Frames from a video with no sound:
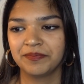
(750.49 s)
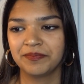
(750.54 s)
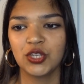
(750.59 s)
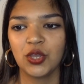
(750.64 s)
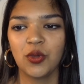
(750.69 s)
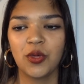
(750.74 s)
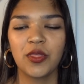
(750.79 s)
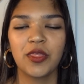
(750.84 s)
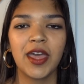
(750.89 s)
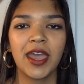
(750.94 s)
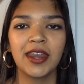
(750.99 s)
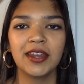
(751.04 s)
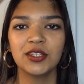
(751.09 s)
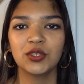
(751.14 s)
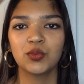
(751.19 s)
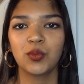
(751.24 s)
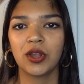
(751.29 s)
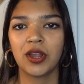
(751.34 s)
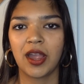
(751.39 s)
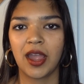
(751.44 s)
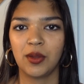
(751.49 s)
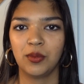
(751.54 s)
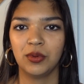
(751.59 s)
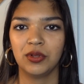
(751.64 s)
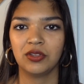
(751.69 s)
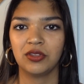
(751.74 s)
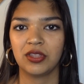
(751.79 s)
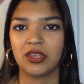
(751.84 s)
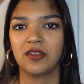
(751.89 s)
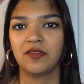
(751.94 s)
So that is where I
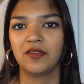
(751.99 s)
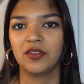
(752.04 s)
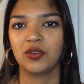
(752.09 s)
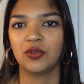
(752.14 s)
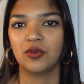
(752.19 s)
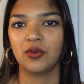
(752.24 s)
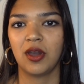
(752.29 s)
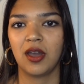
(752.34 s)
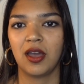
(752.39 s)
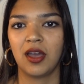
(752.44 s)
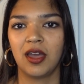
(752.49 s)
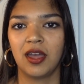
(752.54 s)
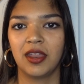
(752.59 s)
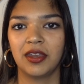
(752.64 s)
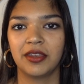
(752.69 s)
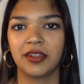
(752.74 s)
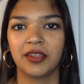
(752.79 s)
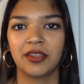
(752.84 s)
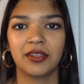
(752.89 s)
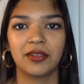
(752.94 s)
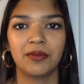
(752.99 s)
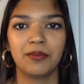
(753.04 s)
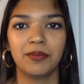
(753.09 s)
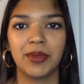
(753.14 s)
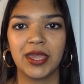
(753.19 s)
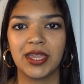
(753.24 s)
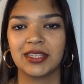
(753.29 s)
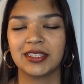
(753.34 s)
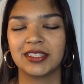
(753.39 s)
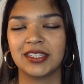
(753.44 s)
will leave you on
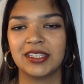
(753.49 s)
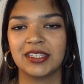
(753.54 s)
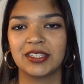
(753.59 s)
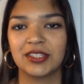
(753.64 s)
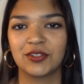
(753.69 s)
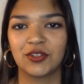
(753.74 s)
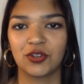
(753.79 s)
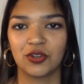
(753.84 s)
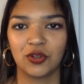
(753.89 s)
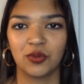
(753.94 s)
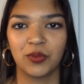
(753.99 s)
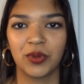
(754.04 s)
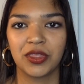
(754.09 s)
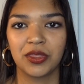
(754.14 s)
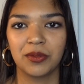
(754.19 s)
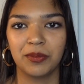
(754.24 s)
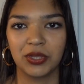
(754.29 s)
Banksy's Girl with the